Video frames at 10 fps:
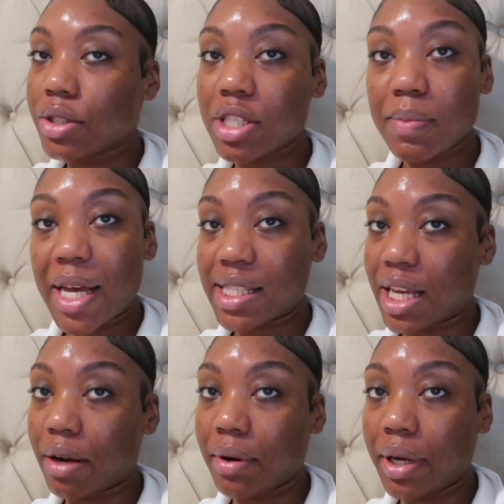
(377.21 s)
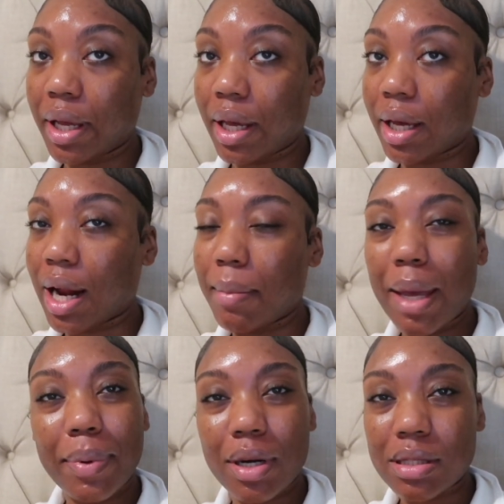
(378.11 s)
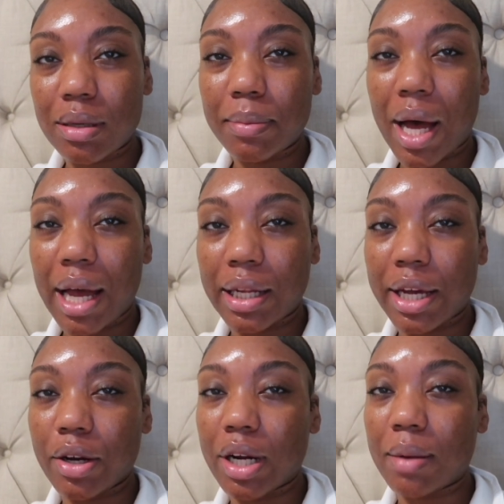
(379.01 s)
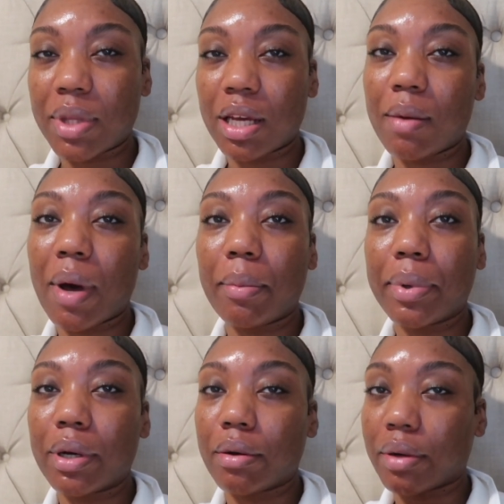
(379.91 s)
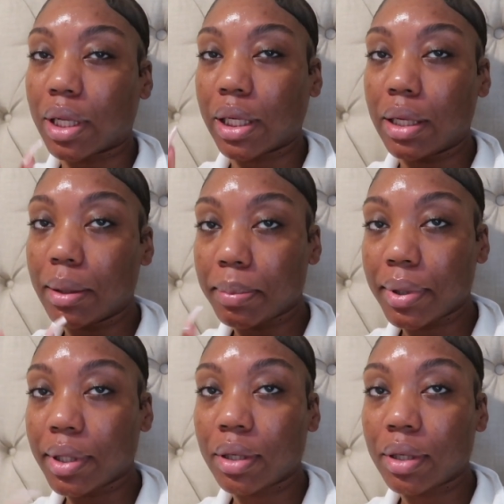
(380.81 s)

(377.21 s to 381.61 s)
just mascara and I may put on some eyeliner and I'm thinking about putting on a lip